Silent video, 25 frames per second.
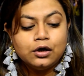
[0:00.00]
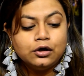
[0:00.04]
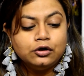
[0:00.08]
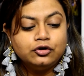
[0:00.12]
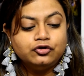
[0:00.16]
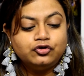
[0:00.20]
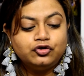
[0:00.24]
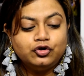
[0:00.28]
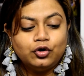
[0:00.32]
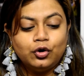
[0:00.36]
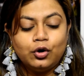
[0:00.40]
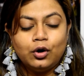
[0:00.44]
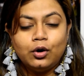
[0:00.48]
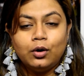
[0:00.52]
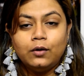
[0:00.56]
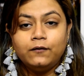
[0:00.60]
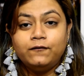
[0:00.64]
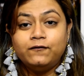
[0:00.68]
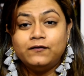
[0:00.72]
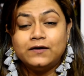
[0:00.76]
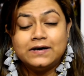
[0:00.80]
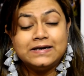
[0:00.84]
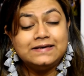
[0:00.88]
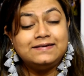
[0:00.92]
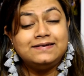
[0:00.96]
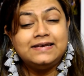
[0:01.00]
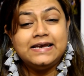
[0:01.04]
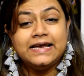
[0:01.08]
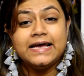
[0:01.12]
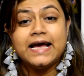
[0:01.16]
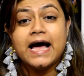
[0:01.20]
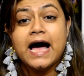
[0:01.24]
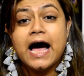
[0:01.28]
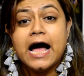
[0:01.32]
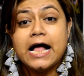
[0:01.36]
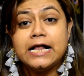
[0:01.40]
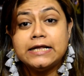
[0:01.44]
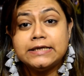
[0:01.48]
So firstly,
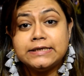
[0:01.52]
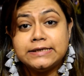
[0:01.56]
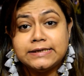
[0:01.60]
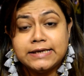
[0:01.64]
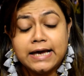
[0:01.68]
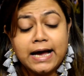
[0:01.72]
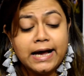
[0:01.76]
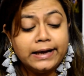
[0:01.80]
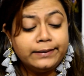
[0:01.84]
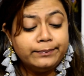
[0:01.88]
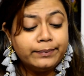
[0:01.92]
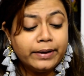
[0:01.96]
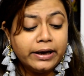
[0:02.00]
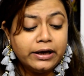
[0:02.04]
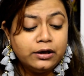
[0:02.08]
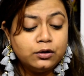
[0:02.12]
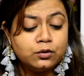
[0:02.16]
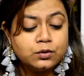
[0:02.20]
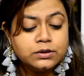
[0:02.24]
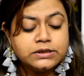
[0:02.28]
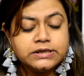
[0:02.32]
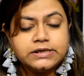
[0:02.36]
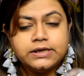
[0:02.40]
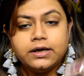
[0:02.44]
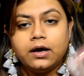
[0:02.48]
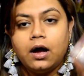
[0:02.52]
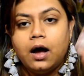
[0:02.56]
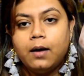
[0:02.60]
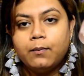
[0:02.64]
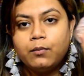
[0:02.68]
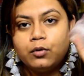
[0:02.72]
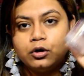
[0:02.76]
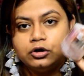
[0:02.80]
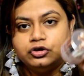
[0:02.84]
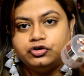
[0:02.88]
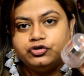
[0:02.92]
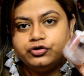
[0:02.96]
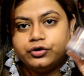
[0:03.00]
I'll start by using a
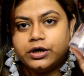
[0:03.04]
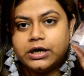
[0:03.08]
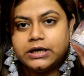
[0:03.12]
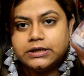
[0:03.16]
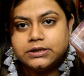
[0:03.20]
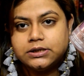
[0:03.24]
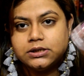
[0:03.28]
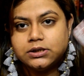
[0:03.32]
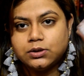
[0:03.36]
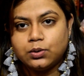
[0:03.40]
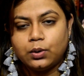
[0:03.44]
moisturizer.